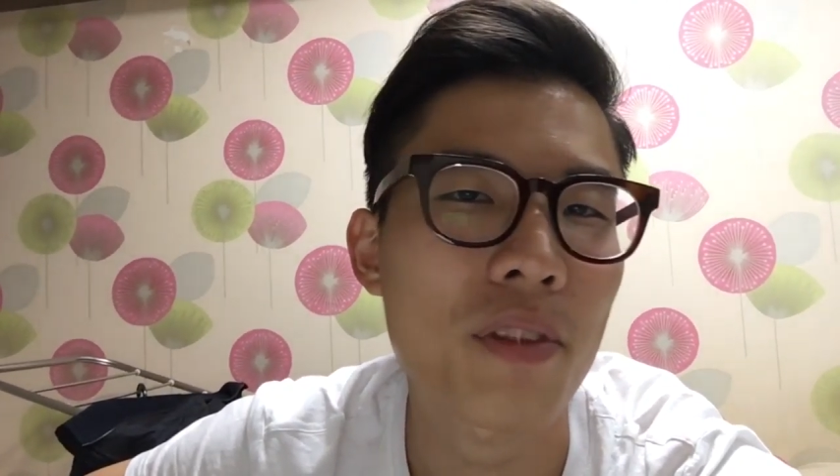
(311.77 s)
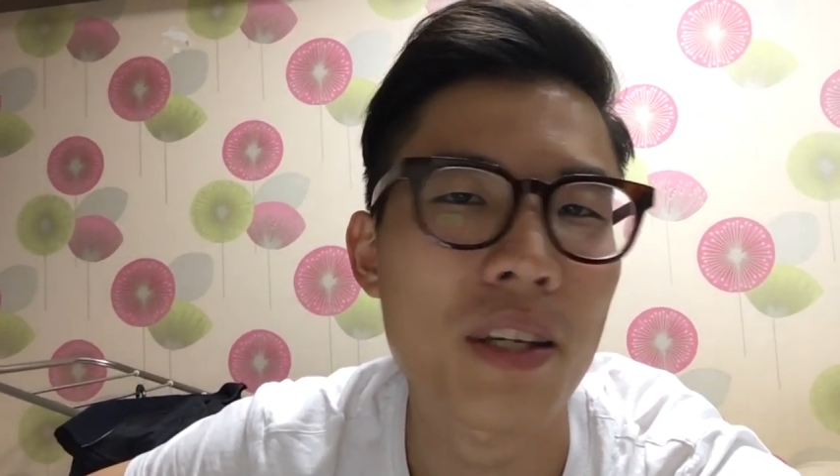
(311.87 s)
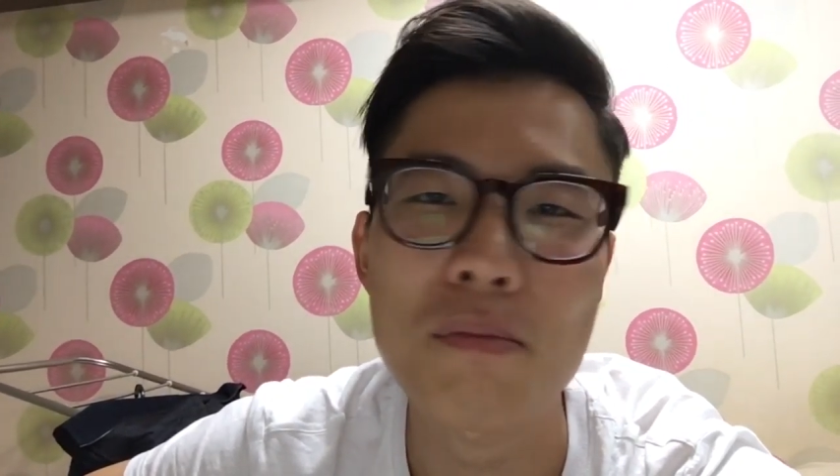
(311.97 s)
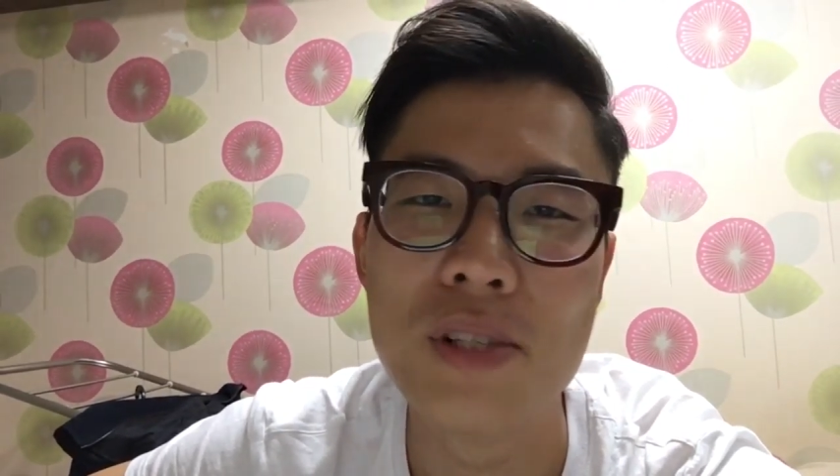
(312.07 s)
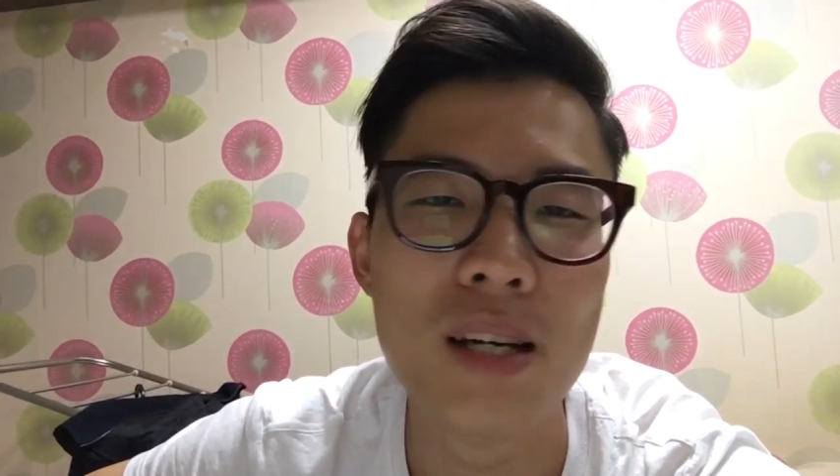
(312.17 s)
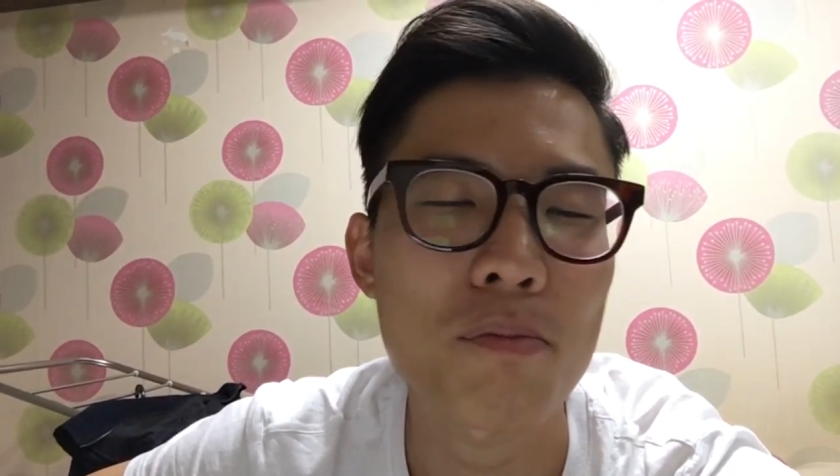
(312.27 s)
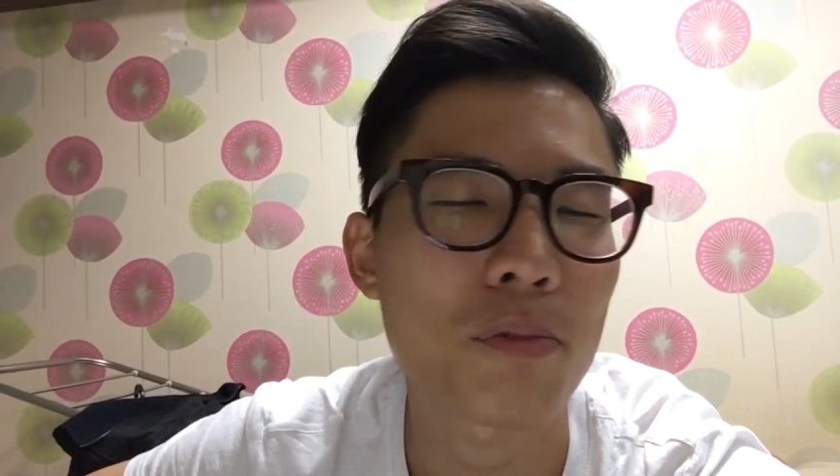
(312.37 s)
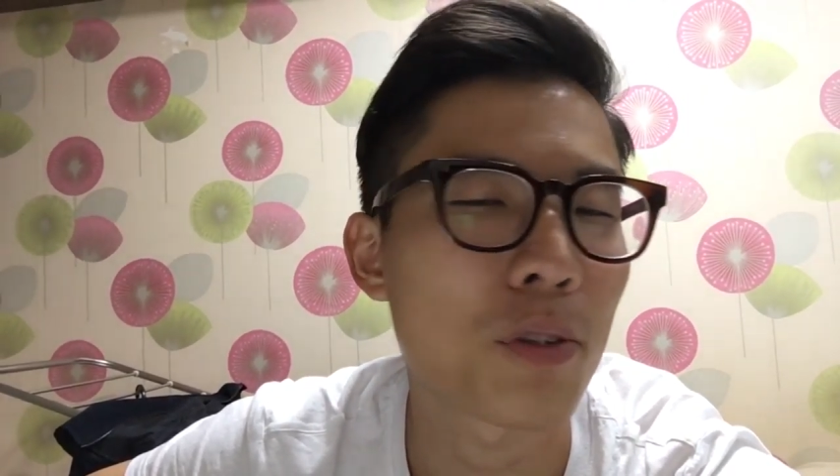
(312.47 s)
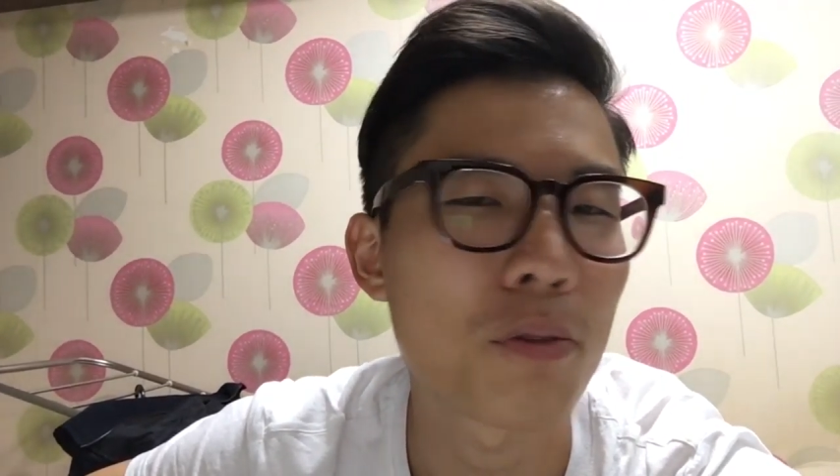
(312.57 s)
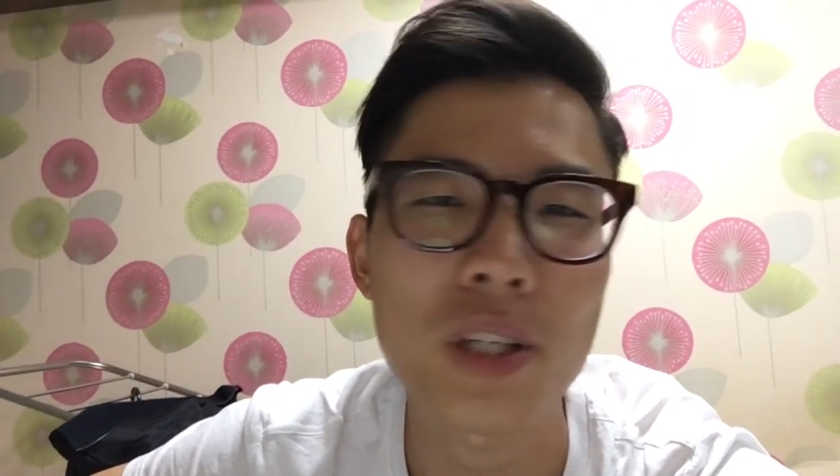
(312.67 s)
thumbs
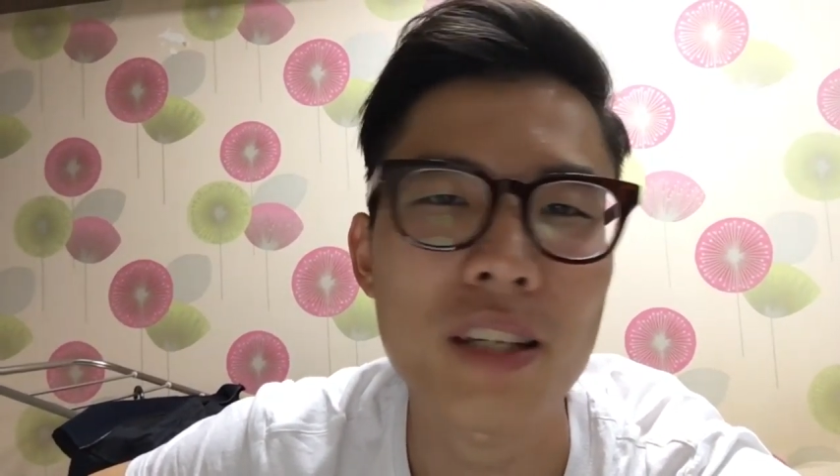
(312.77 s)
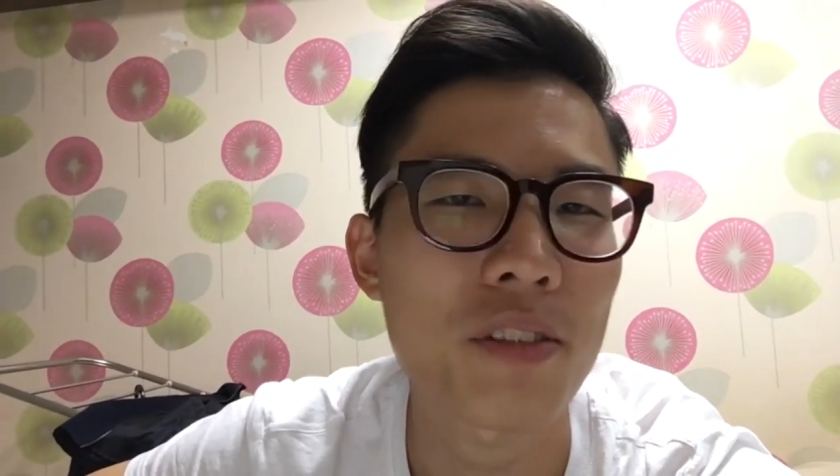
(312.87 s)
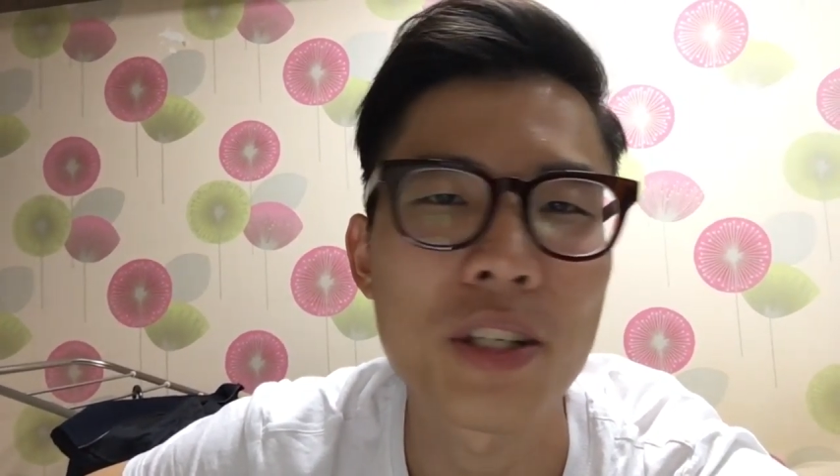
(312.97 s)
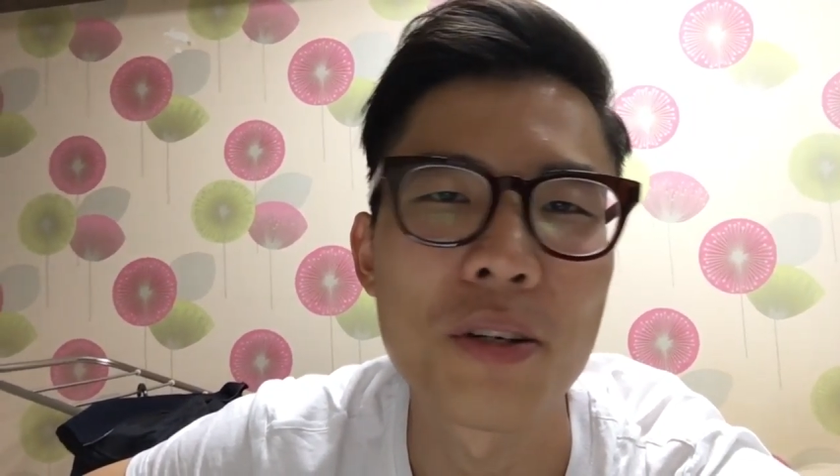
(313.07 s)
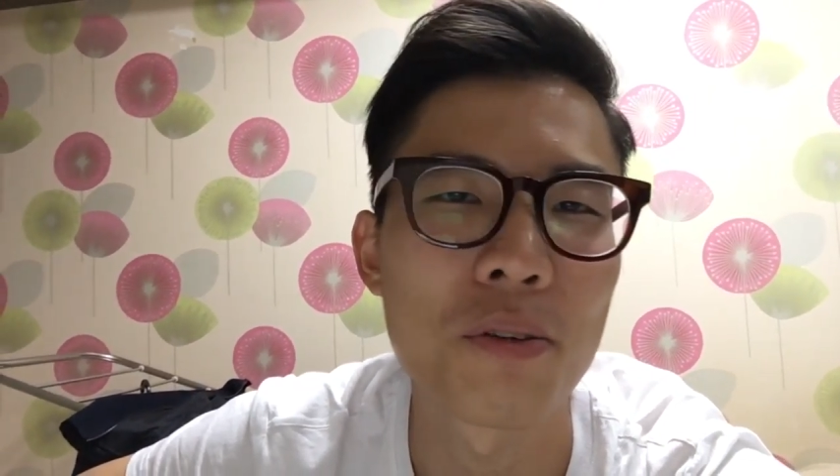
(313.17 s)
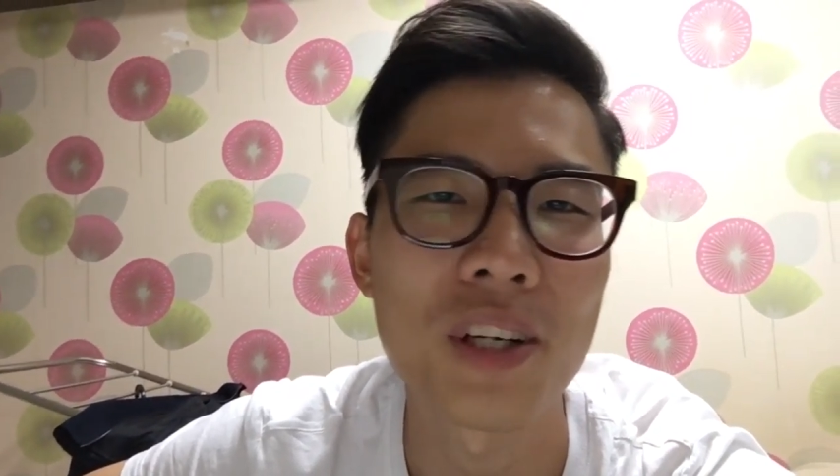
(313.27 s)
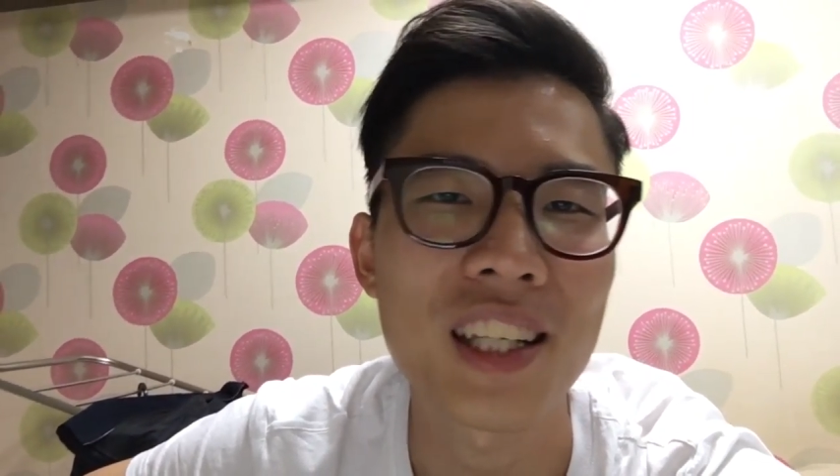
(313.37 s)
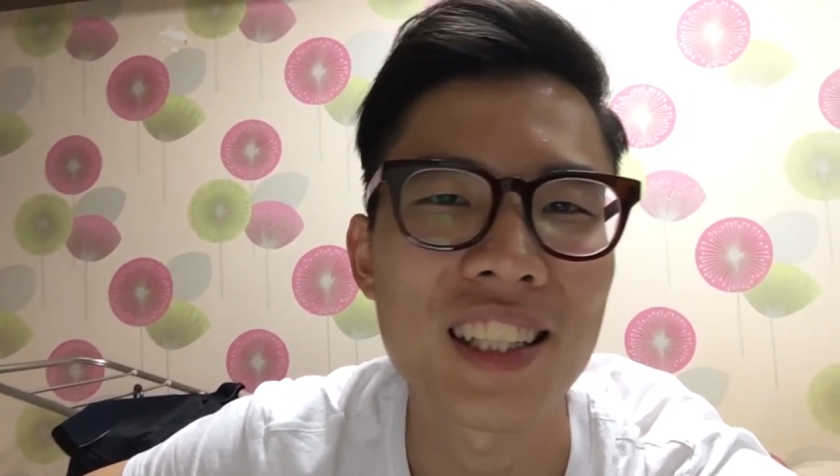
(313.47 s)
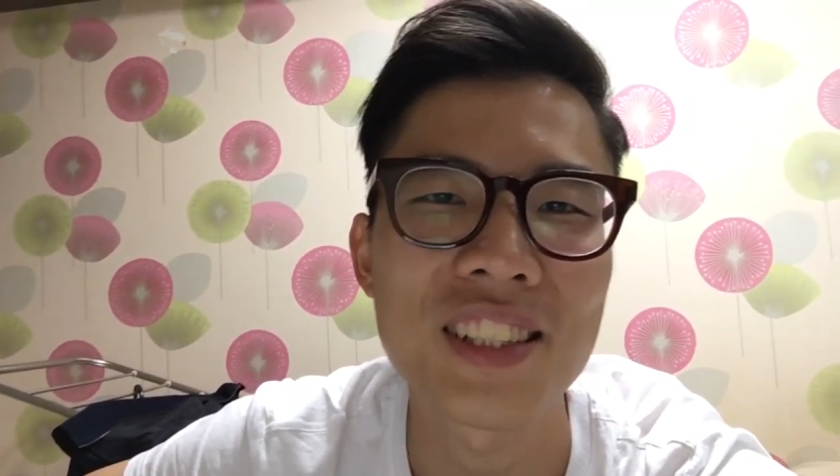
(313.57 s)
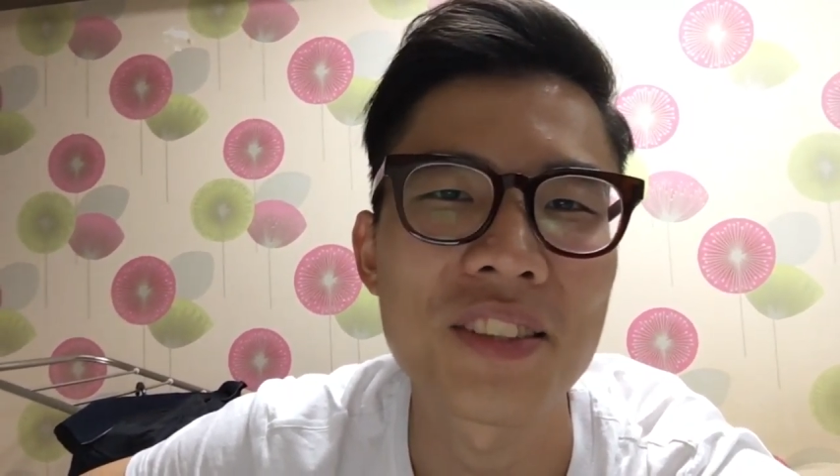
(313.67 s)
up, do whatever you want
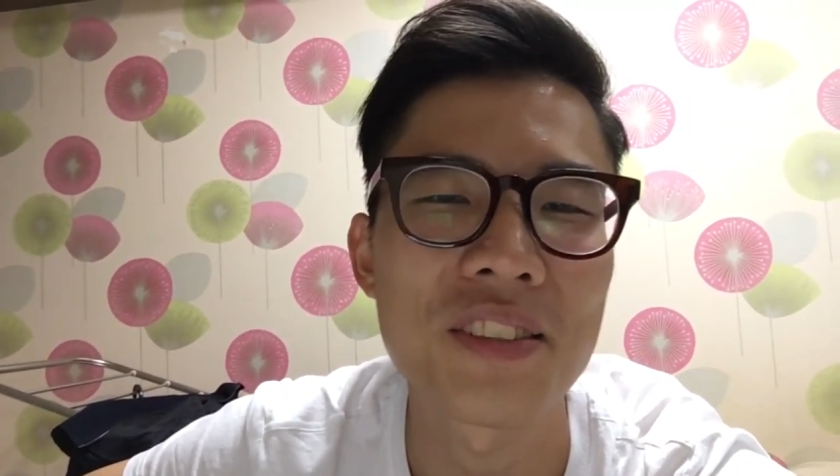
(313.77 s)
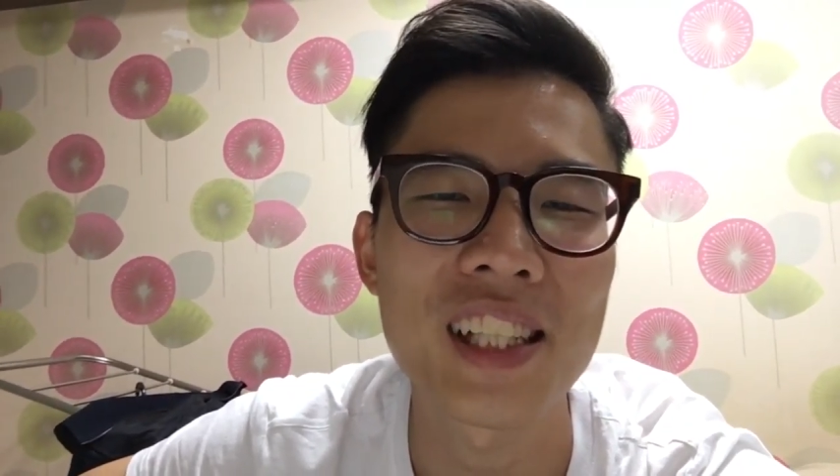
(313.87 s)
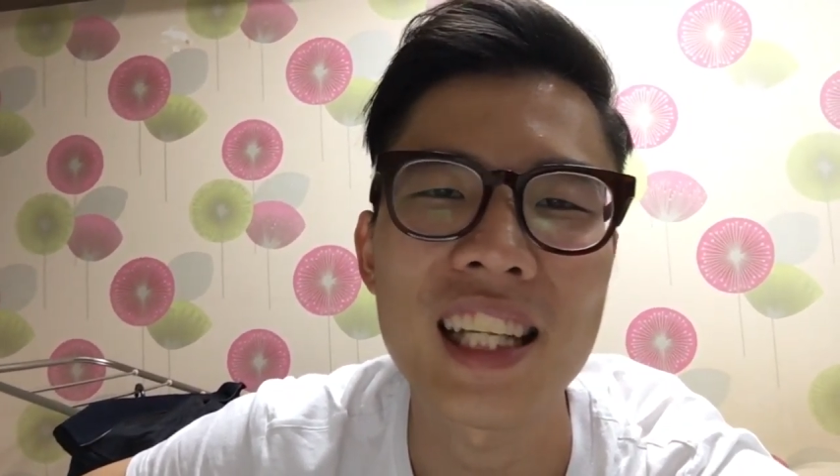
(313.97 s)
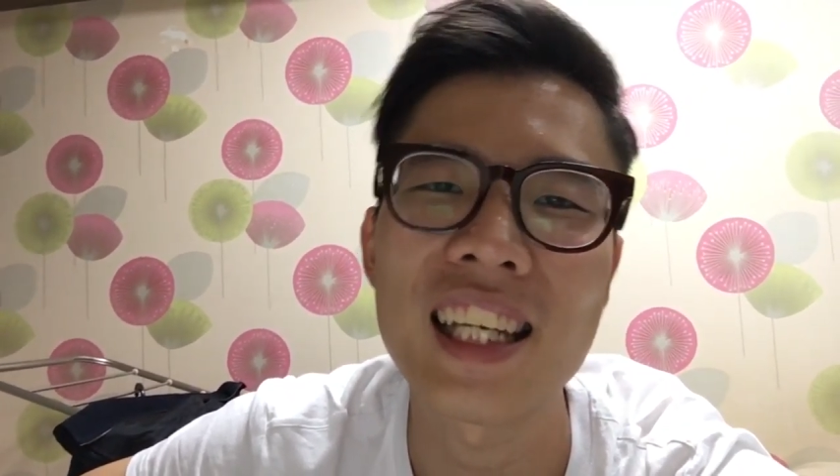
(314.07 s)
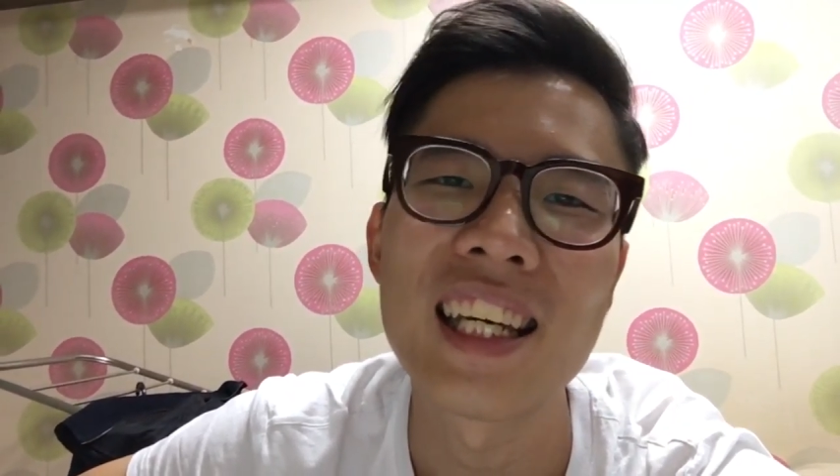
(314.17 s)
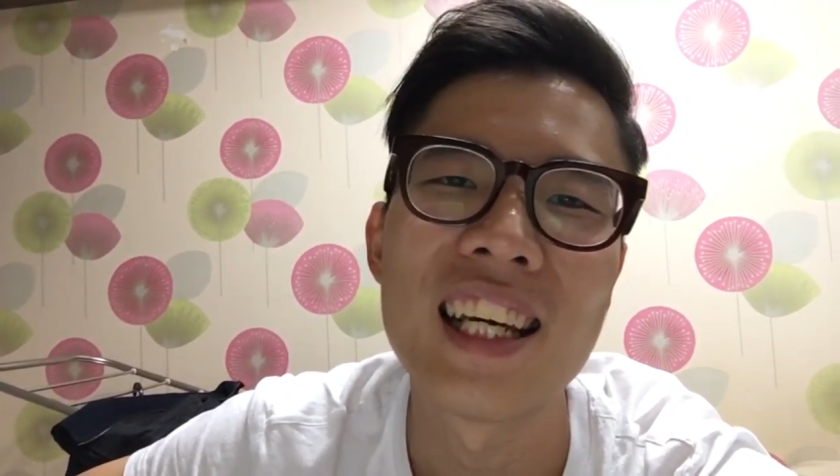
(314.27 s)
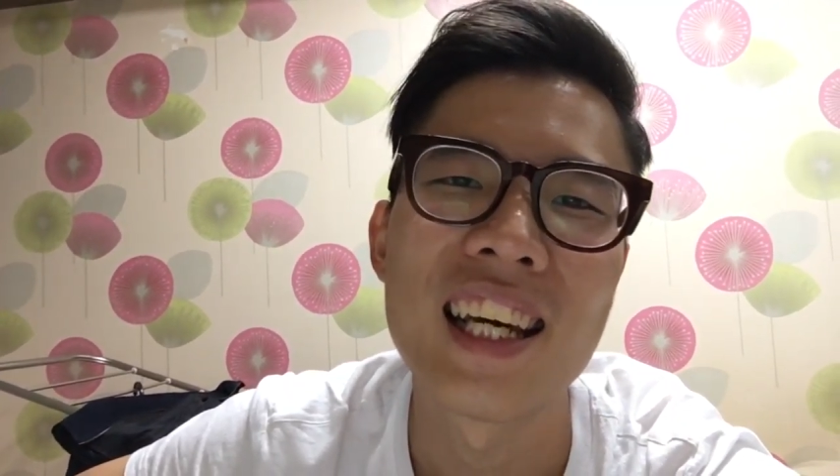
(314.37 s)
to do, really.